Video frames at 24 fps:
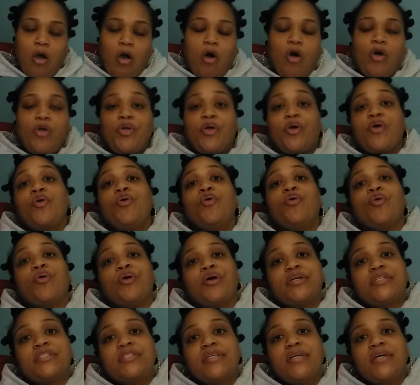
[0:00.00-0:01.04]
on your
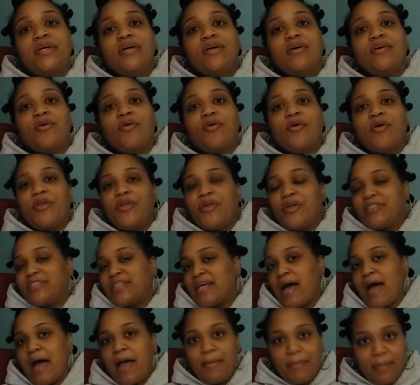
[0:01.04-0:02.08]
course, on your
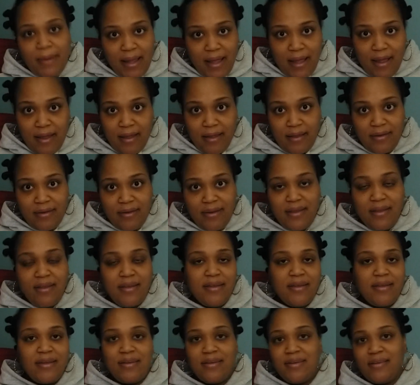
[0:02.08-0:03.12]
timeline,
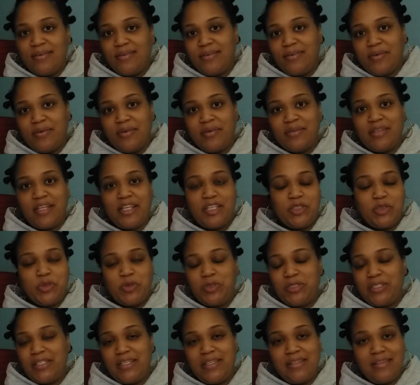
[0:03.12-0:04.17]
that
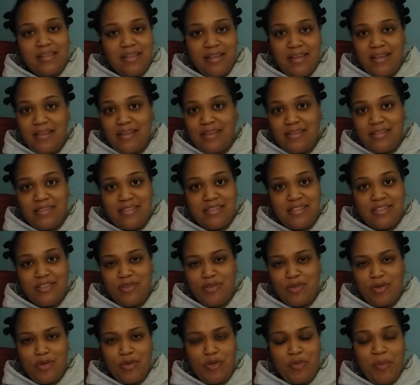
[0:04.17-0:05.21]
you see things,
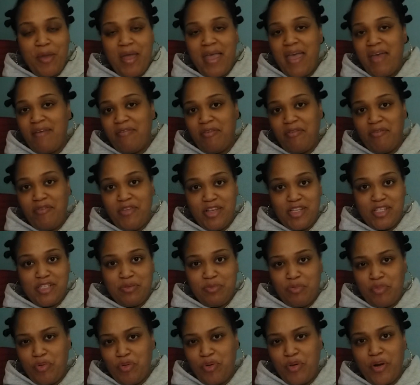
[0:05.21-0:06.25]
you know, you may have a
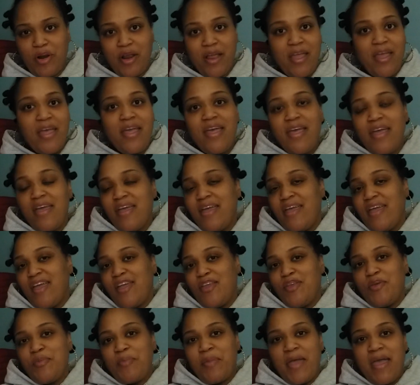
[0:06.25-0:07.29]
vision board
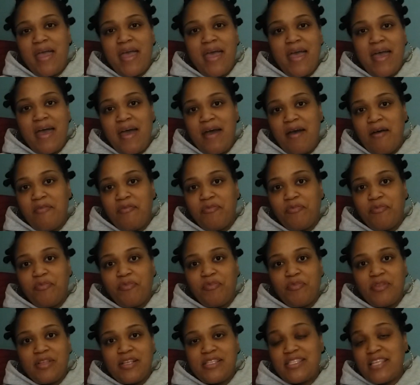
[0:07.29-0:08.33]
and you may have
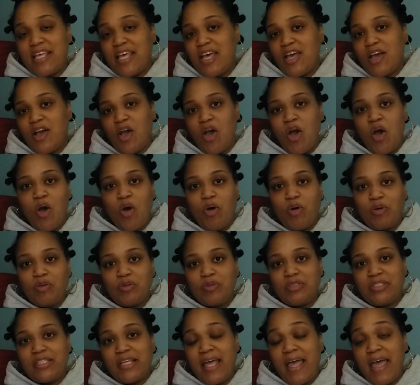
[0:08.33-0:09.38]
set a
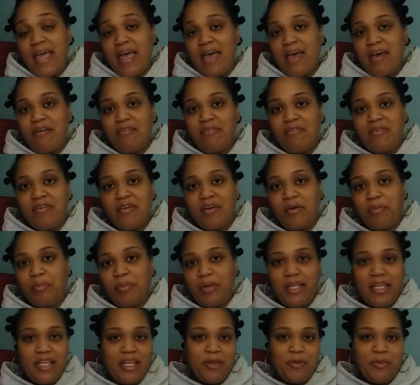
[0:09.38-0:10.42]
goal to have
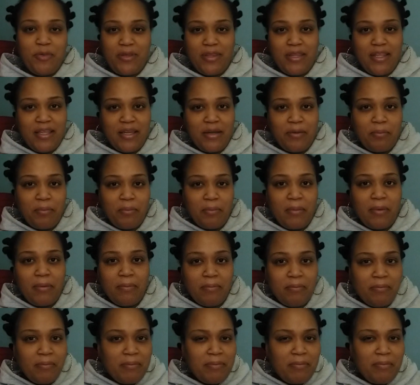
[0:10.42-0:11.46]
completed within a
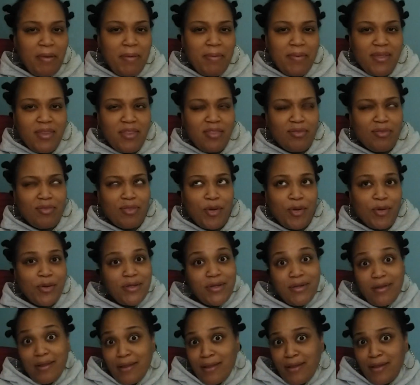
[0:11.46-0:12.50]
month, maybe
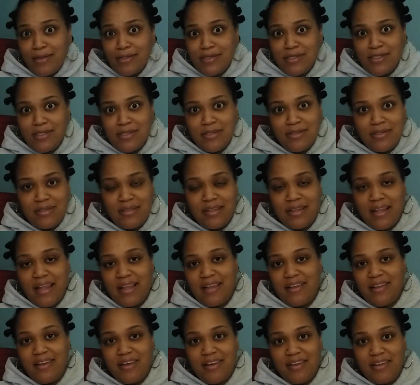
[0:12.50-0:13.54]
30 days
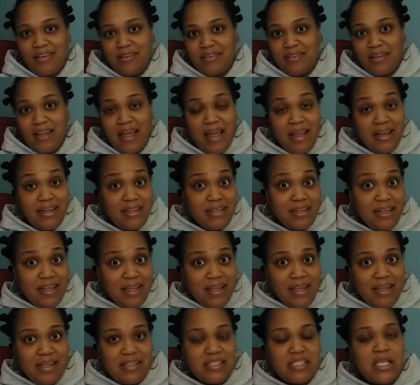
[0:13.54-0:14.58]
to uh, 90
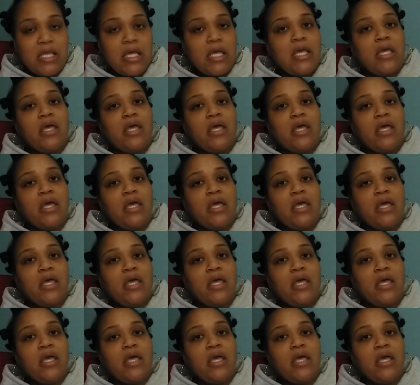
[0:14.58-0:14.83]
days